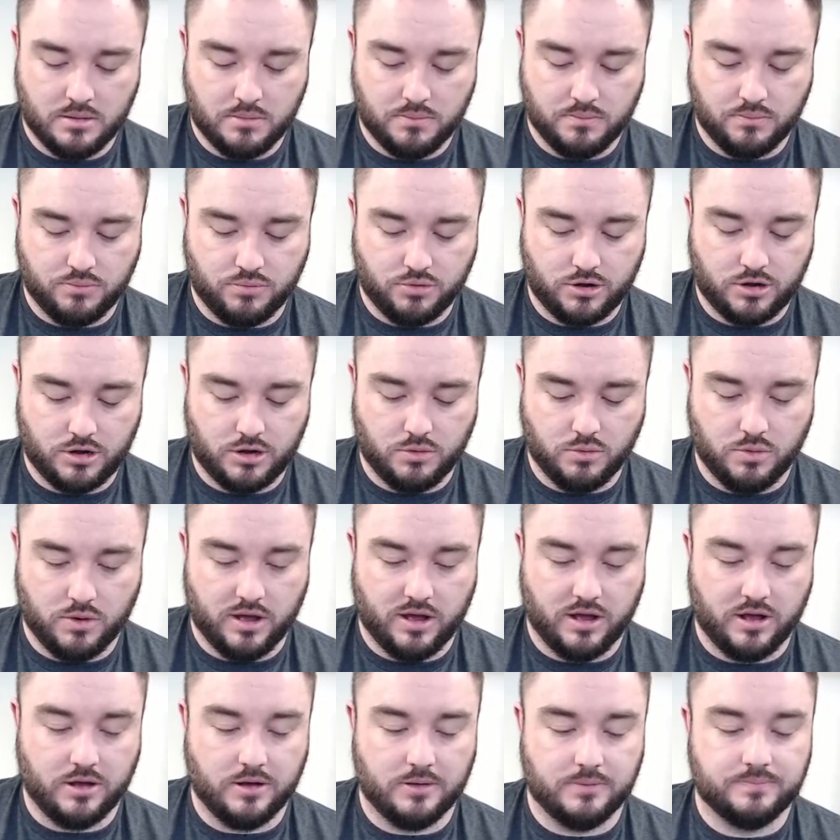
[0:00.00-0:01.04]
pretty
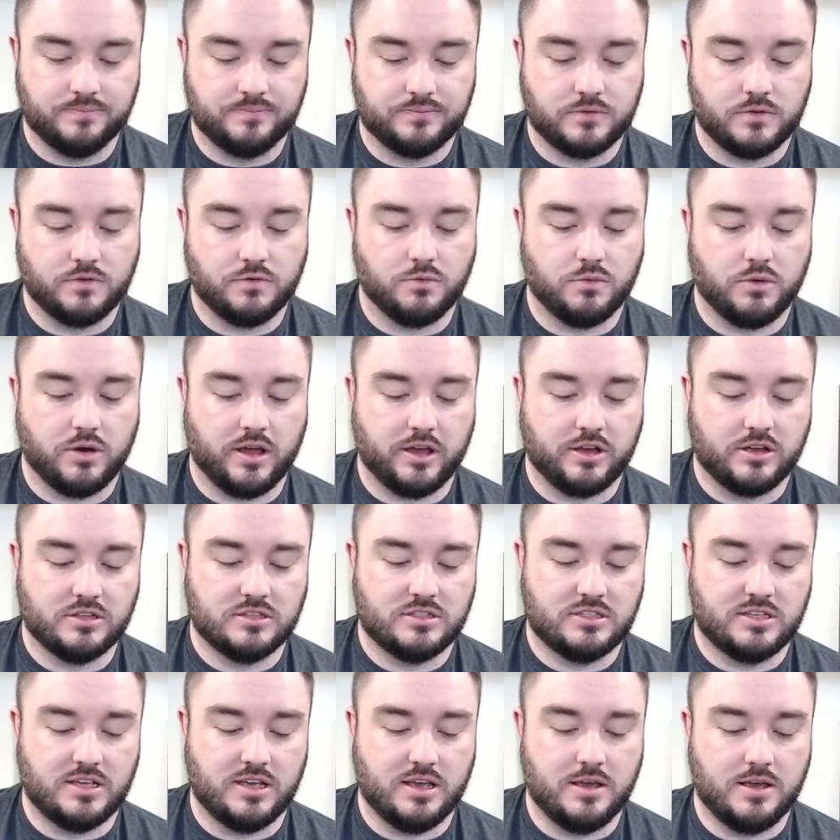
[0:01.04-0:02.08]
well from what I could
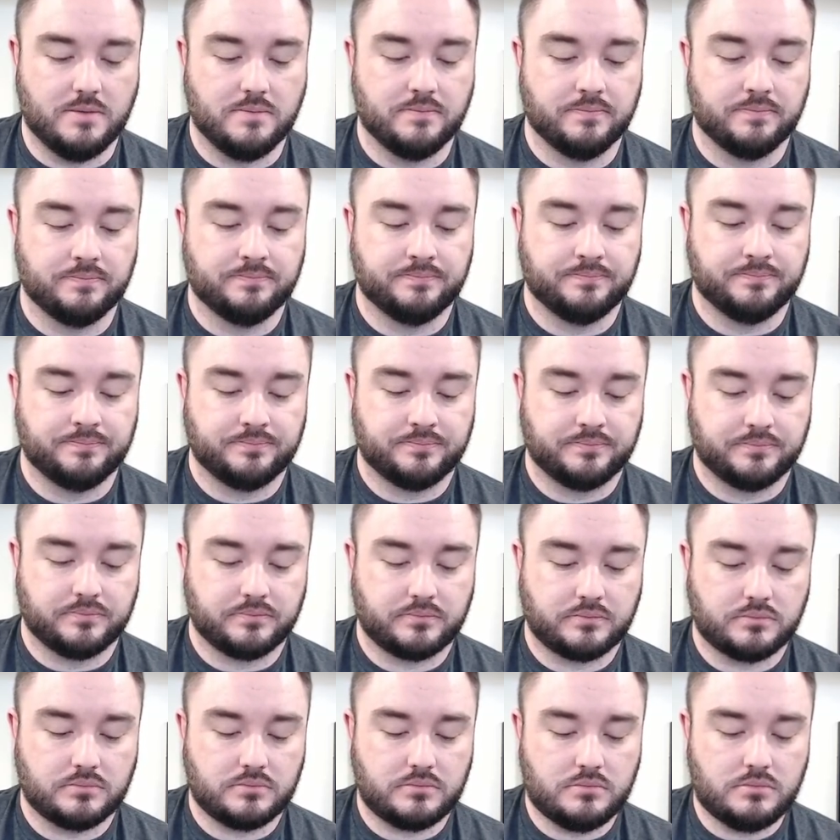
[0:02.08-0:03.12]
see.
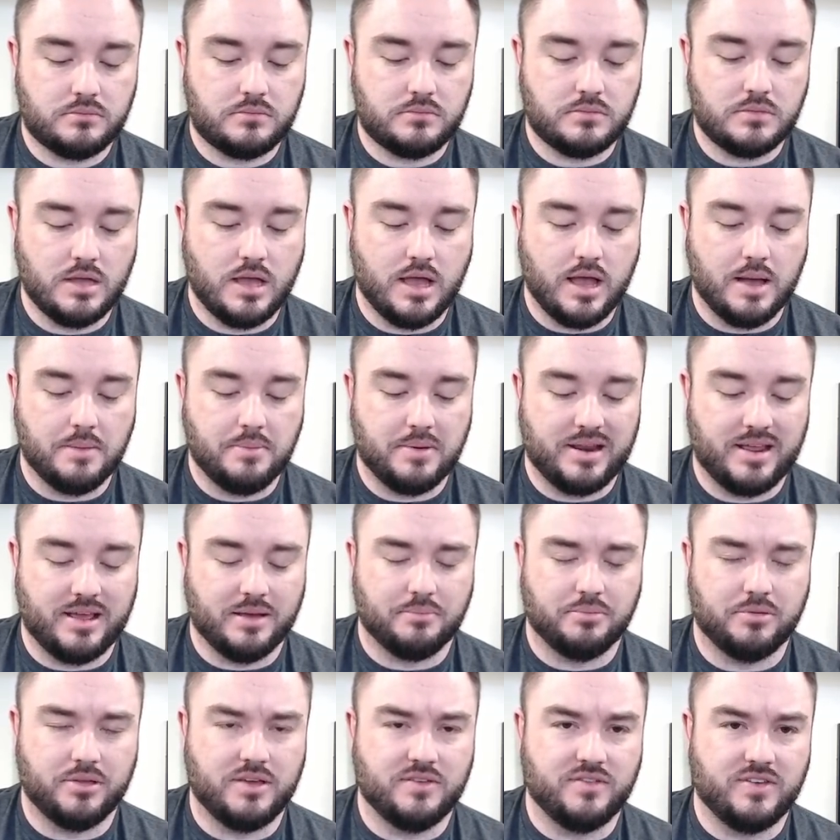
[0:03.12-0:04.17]
Uh, but I
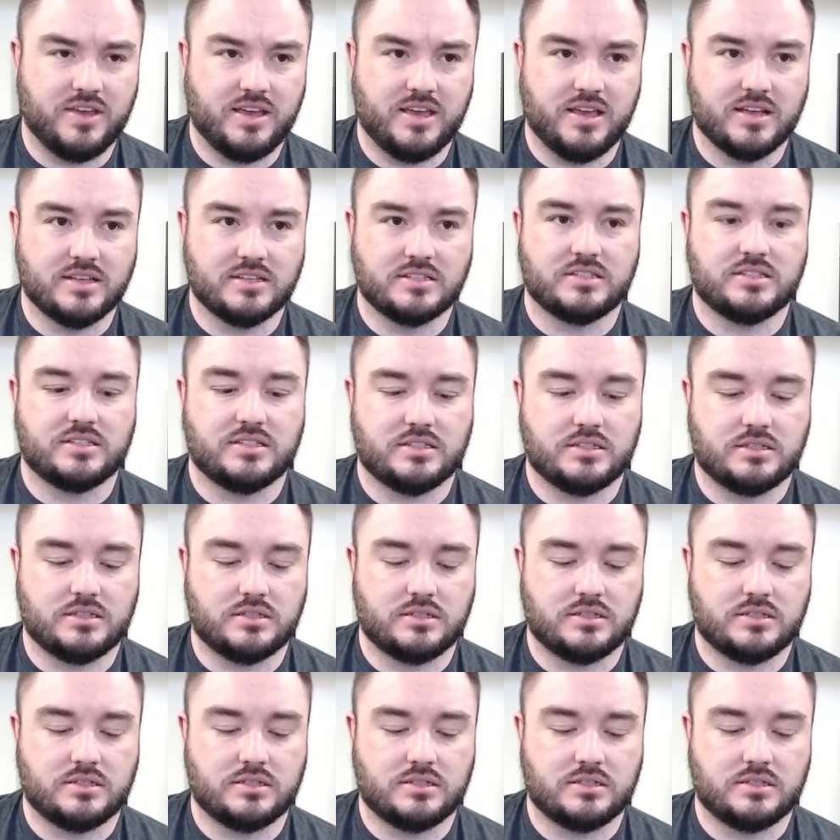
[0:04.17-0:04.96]
believe he is